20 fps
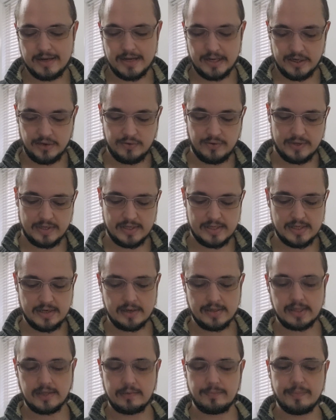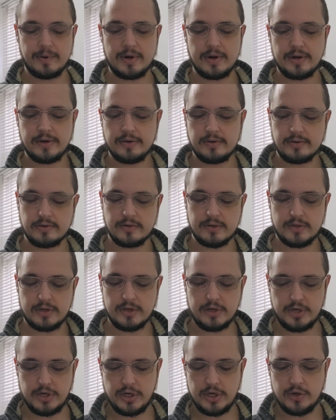in criticizing Biden's
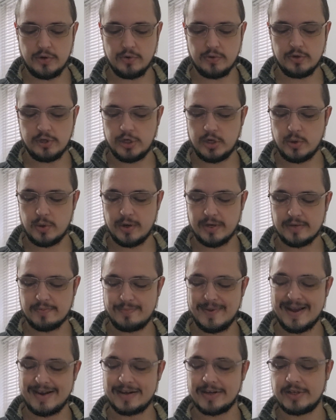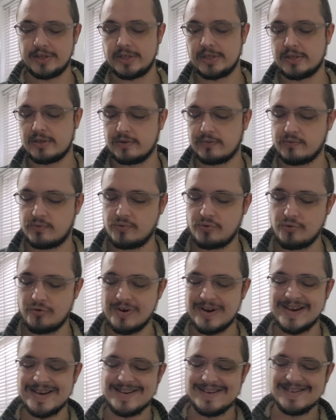huge US packages of
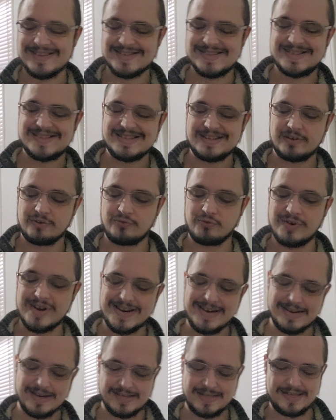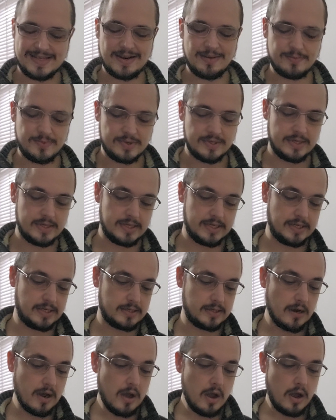green subsidies,